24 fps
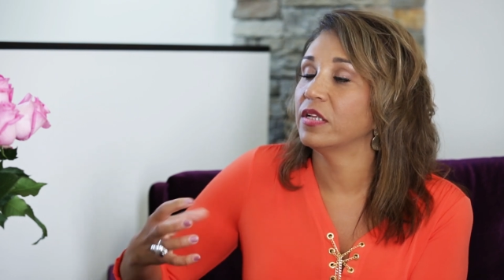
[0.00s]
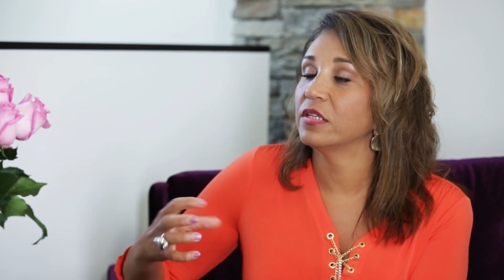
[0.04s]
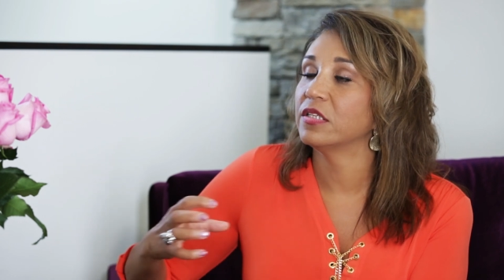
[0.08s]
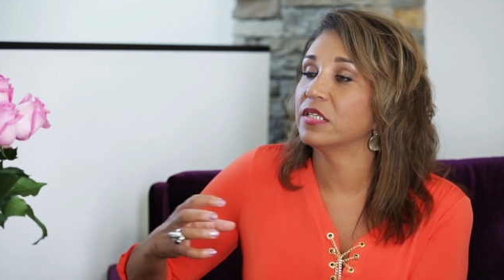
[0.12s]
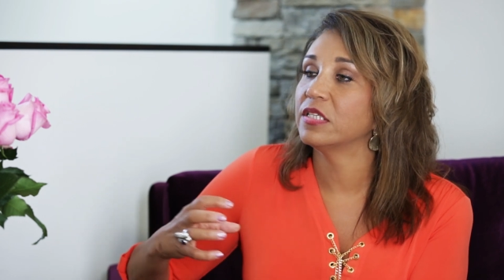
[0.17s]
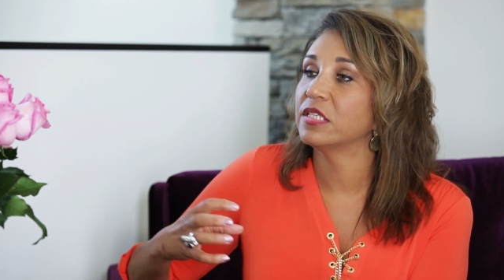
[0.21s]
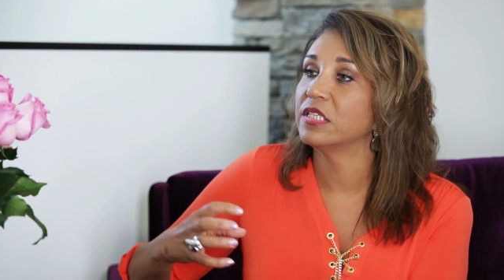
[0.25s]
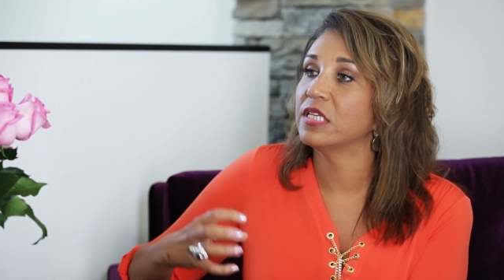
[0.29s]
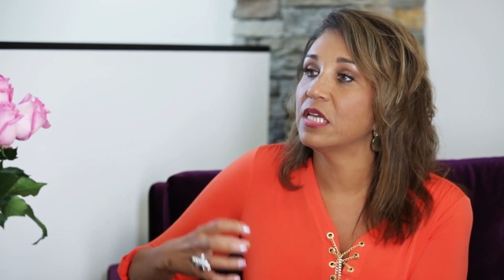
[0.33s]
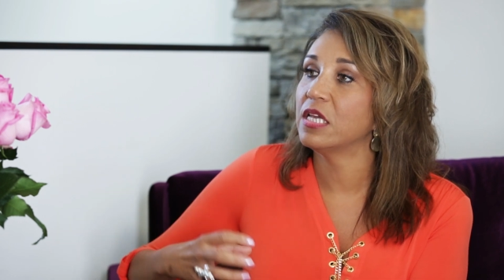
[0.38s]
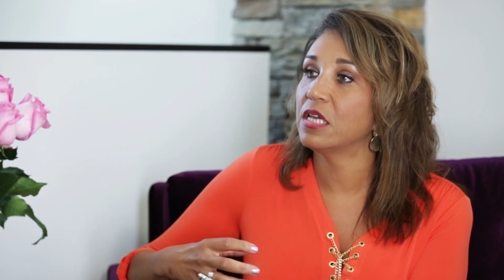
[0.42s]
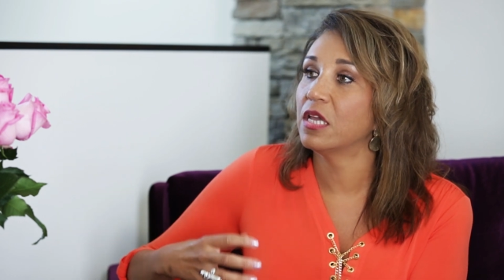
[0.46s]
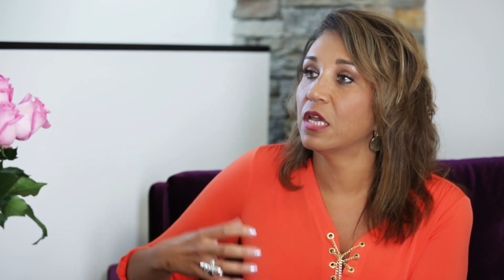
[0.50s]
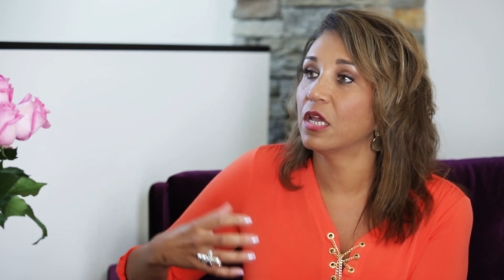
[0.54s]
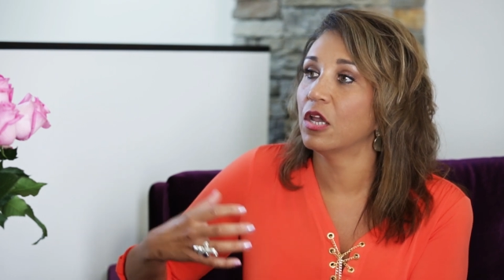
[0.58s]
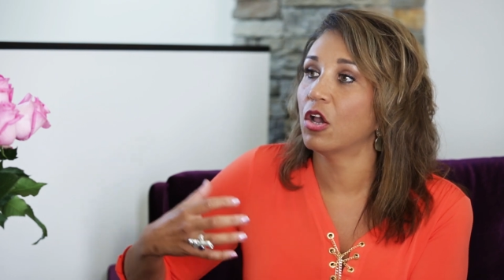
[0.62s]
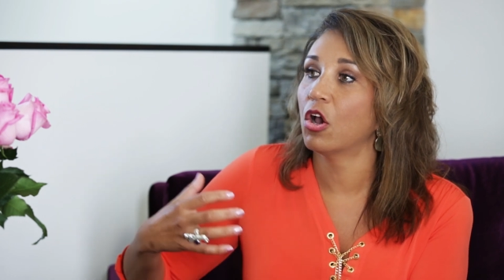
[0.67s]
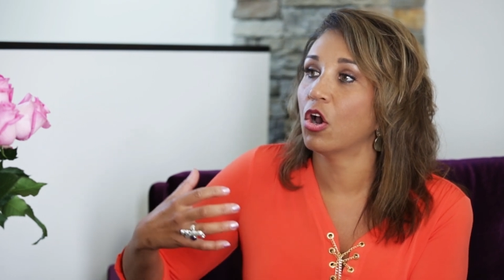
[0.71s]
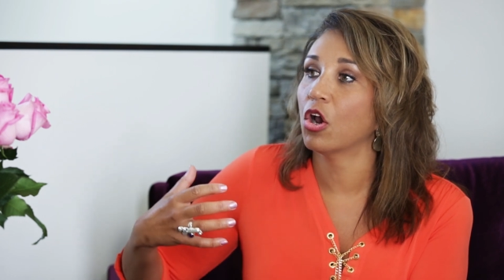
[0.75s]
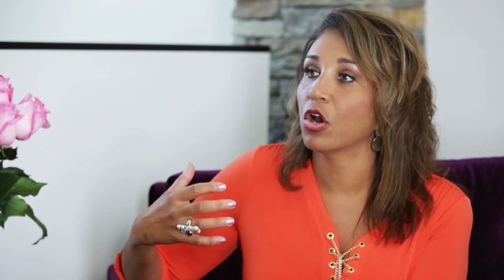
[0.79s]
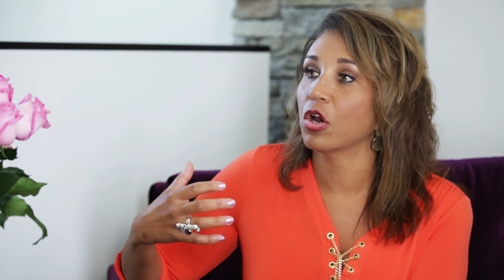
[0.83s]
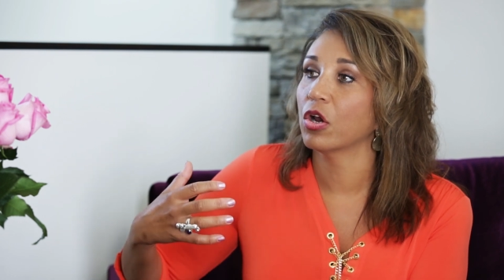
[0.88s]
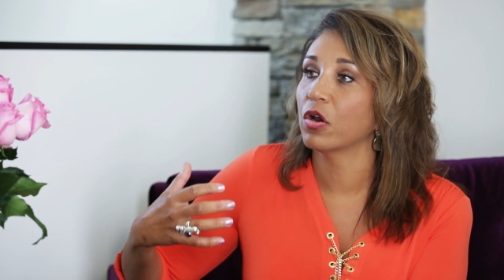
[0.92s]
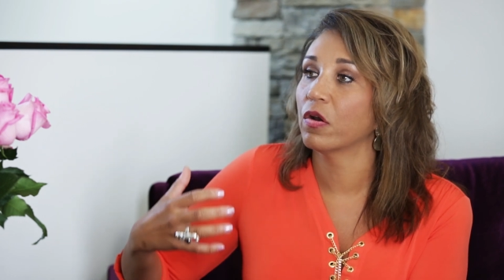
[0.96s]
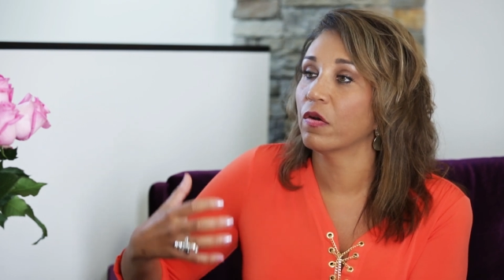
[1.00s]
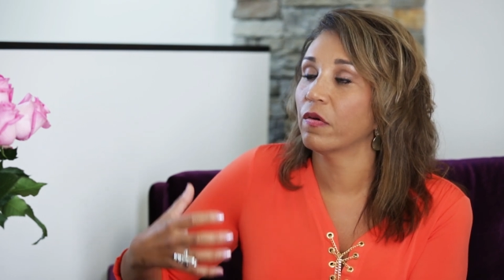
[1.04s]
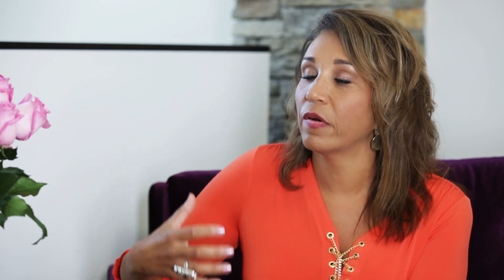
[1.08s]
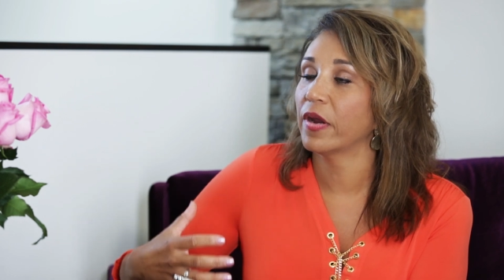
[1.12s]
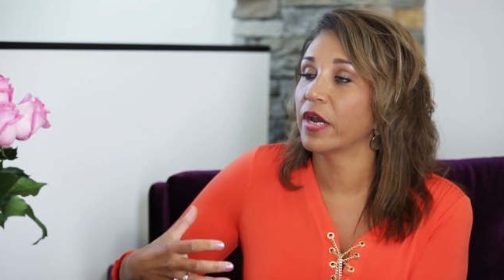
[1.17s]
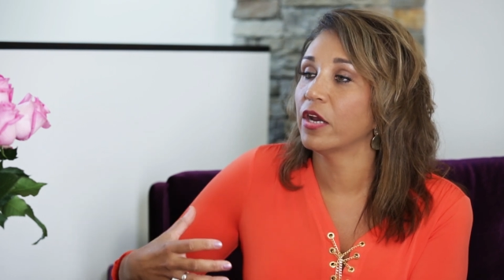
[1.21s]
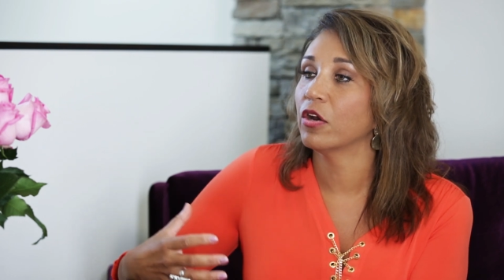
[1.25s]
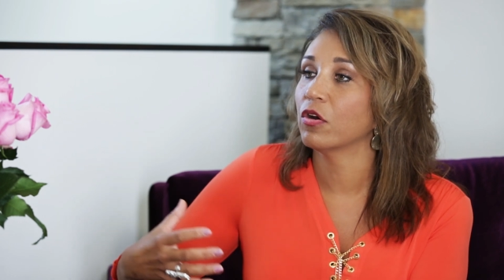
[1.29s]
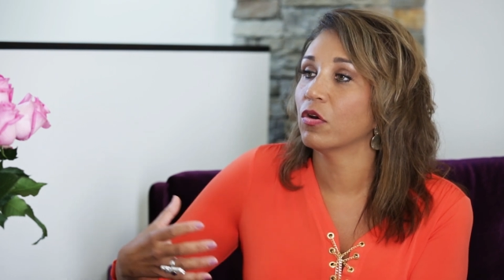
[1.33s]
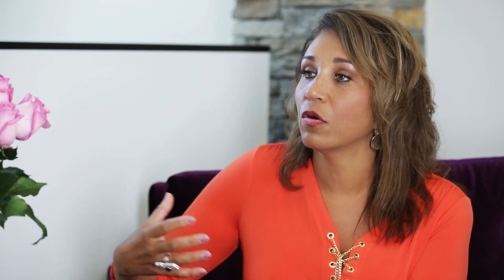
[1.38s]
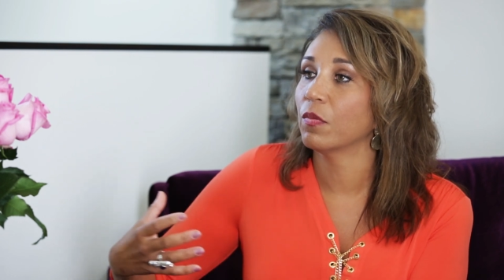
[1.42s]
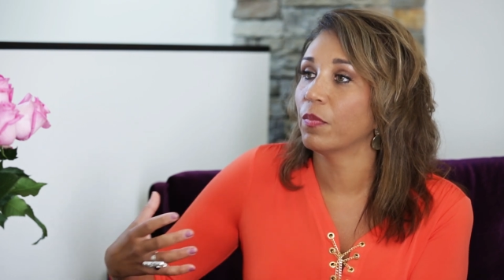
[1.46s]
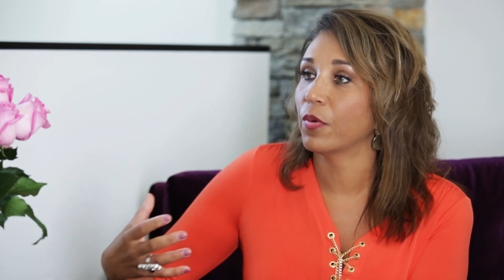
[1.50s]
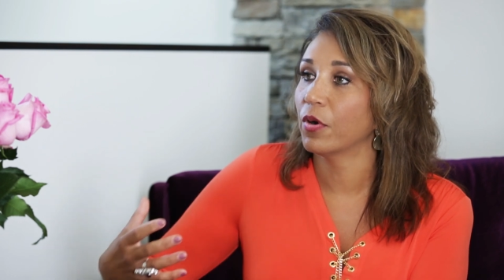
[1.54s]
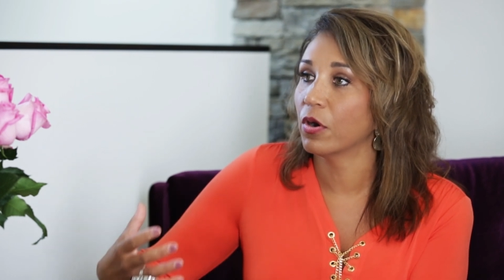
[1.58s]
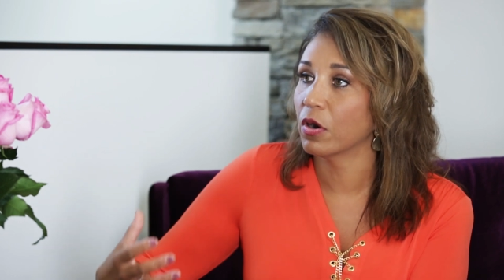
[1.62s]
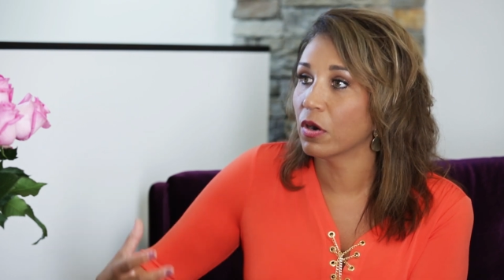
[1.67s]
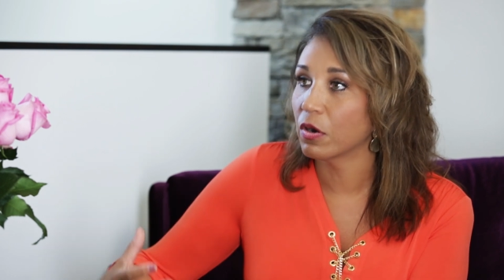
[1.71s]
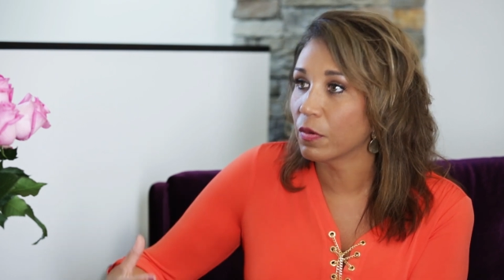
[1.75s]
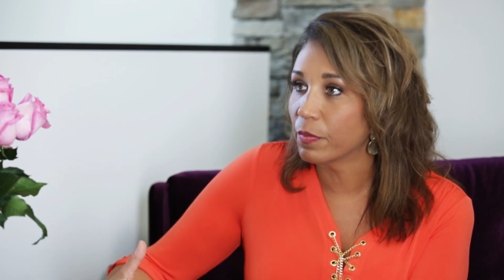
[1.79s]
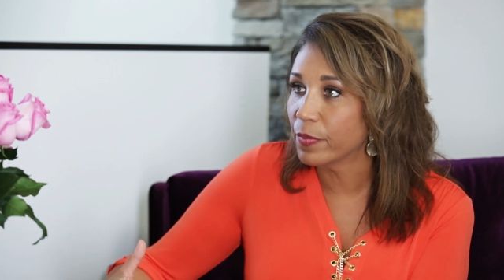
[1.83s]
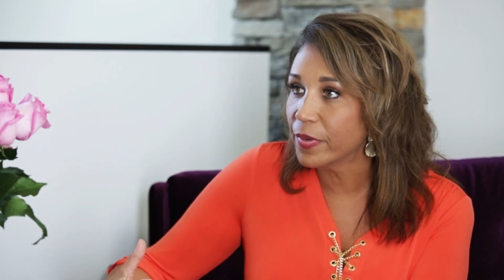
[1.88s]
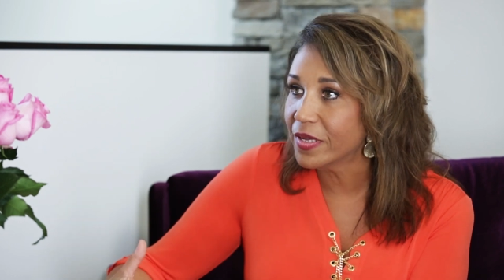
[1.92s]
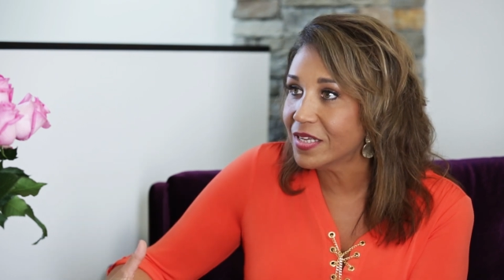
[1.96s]
and seeking our greater
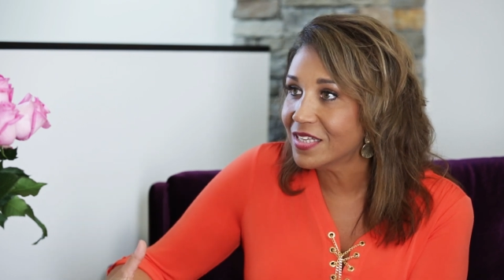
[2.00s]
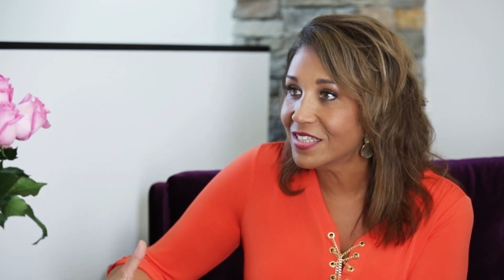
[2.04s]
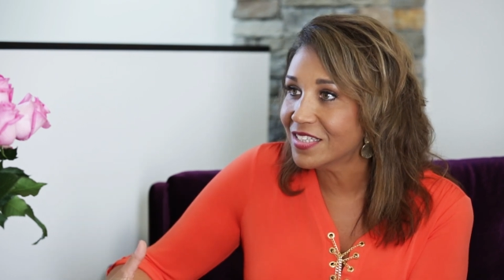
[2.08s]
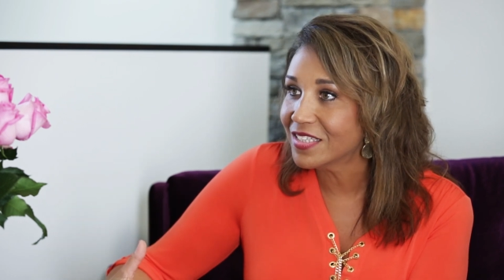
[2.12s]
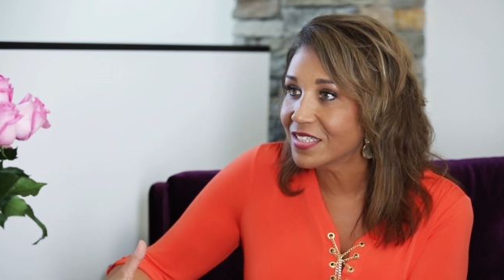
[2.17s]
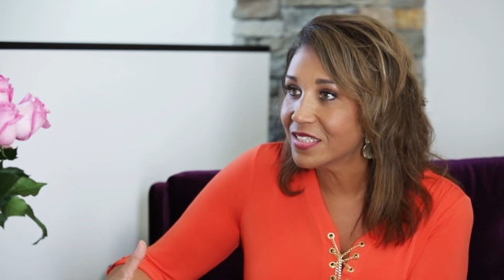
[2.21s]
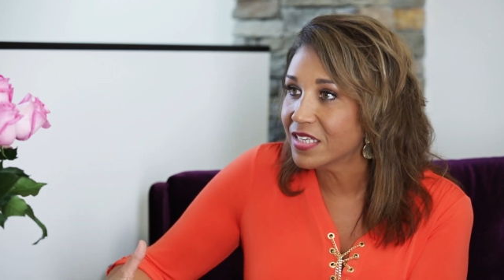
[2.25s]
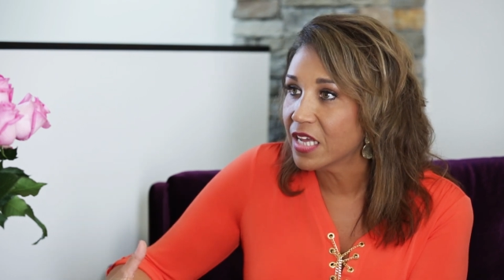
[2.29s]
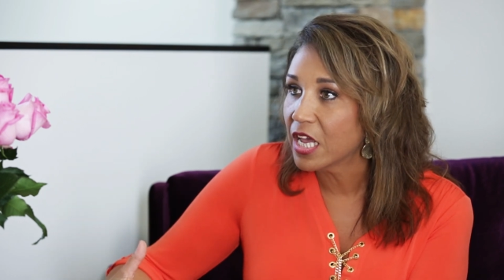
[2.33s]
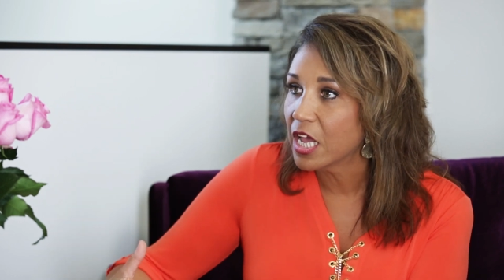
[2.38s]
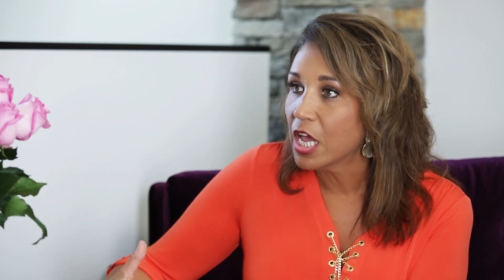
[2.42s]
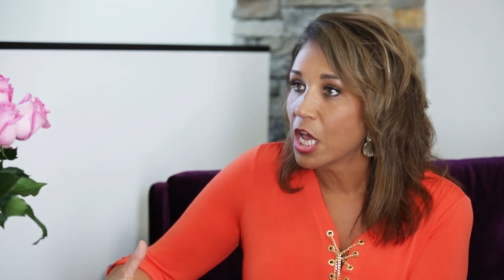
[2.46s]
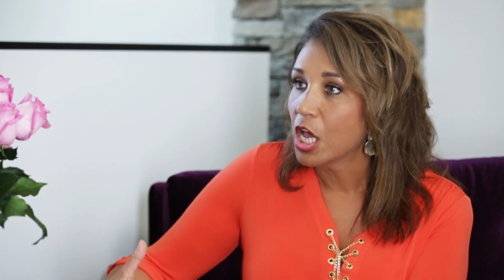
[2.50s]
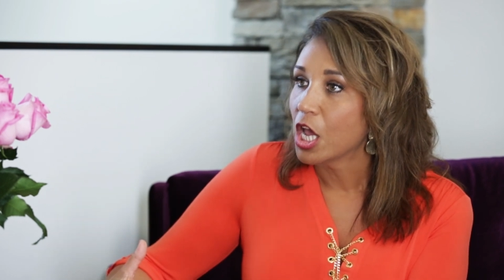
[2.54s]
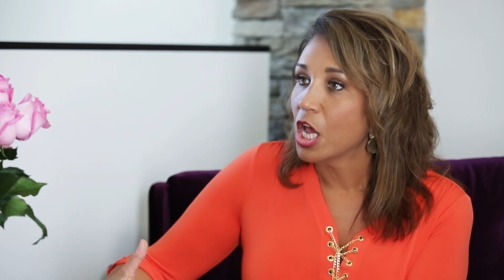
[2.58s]
purpose,